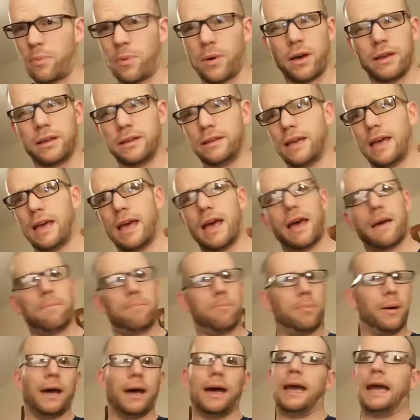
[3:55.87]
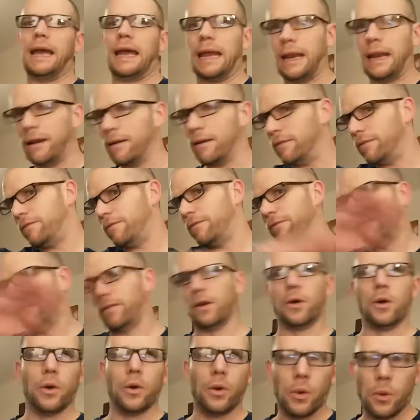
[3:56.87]
but yeah, pain,
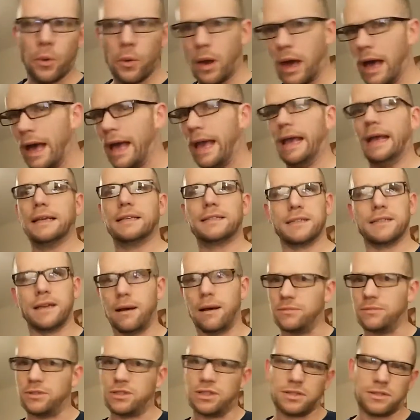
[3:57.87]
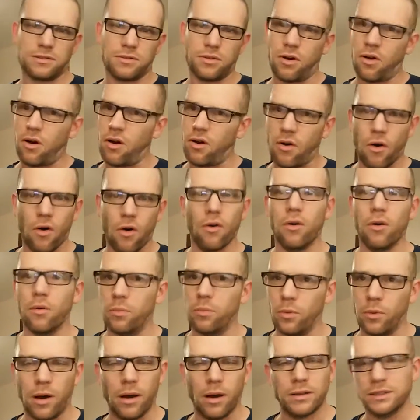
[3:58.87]
flu, aches, I'm just
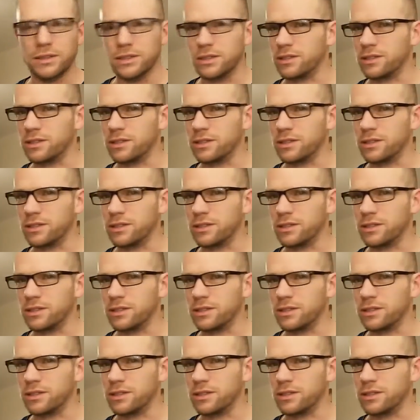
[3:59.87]
horrible. I